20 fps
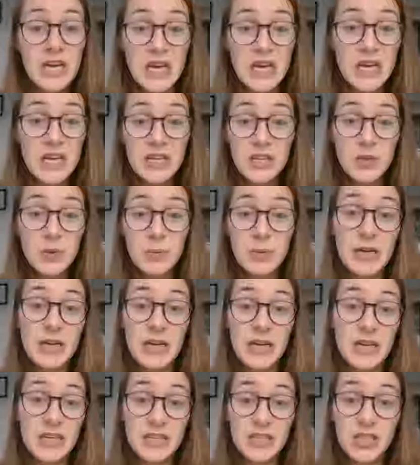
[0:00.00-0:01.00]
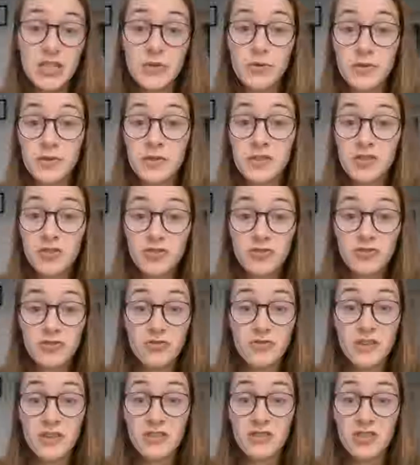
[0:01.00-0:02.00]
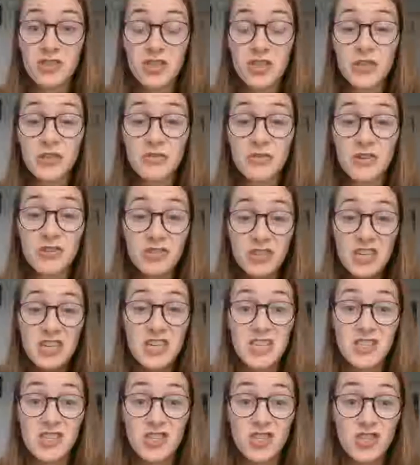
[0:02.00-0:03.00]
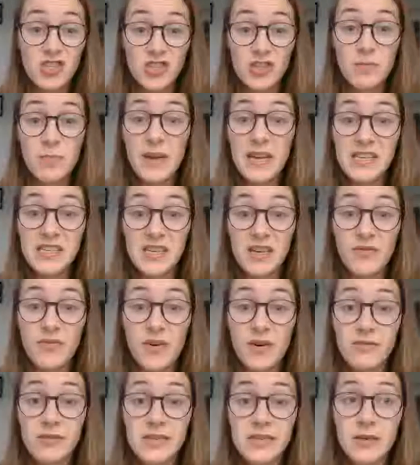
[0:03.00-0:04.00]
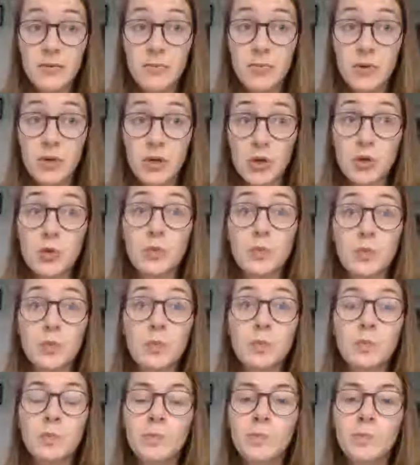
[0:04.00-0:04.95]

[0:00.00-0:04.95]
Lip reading: and you pay like 200 to 300 euros, and that's just the basic, very simple loom.